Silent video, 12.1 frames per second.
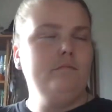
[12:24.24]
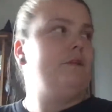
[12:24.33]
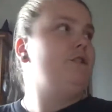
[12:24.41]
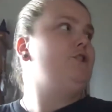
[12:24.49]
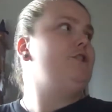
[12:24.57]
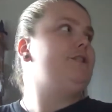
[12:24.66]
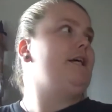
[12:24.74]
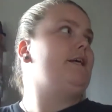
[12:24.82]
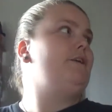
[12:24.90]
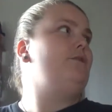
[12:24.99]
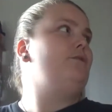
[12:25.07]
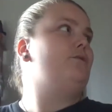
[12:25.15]
she's
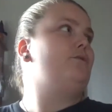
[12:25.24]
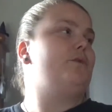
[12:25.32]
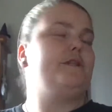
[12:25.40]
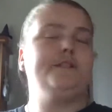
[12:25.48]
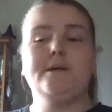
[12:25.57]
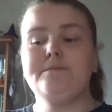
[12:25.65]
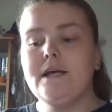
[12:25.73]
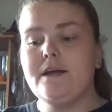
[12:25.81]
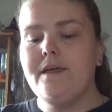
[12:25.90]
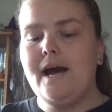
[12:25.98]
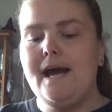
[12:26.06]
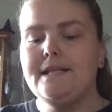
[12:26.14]
taking you through the steps like
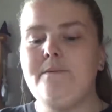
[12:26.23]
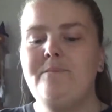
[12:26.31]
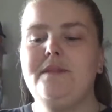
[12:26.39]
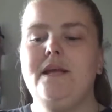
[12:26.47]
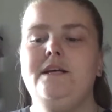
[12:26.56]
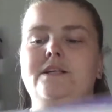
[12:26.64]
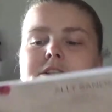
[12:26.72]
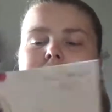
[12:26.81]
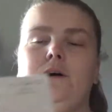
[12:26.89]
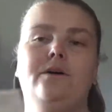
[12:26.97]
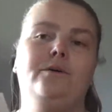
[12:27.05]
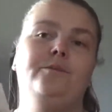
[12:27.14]
that.
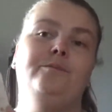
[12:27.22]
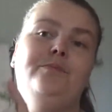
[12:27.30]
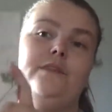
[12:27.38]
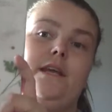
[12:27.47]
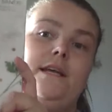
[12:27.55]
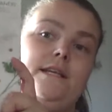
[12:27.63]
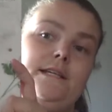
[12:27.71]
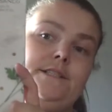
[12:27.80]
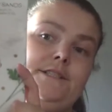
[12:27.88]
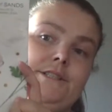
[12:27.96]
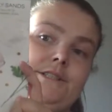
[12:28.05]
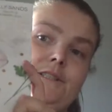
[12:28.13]
So it
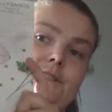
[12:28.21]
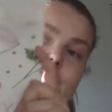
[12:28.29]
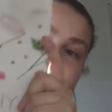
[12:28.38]
is.